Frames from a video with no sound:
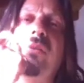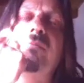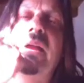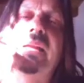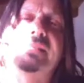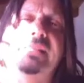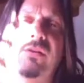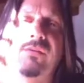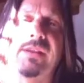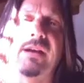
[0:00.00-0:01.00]
drum magazine
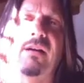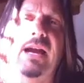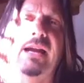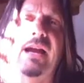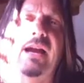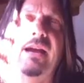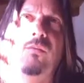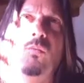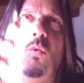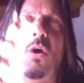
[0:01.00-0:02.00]
over there, and
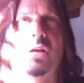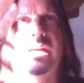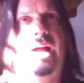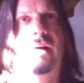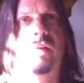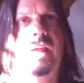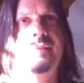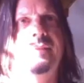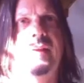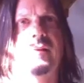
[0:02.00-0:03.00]
I walk out,
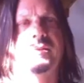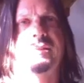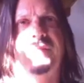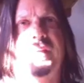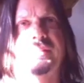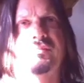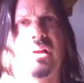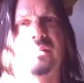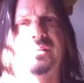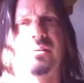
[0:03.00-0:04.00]
and there's the famous
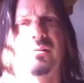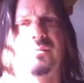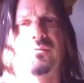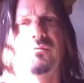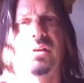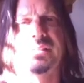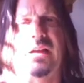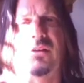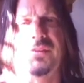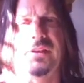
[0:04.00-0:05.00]
rock photographer Ross
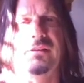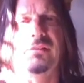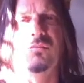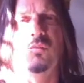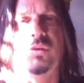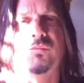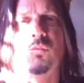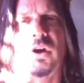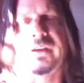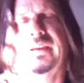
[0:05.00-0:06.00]
Halfin
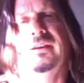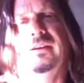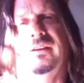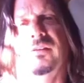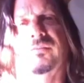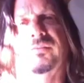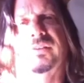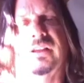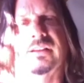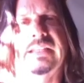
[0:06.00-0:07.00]
walking, you know,
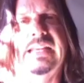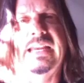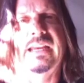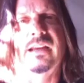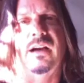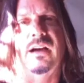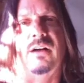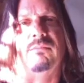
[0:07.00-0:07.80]
kind of leading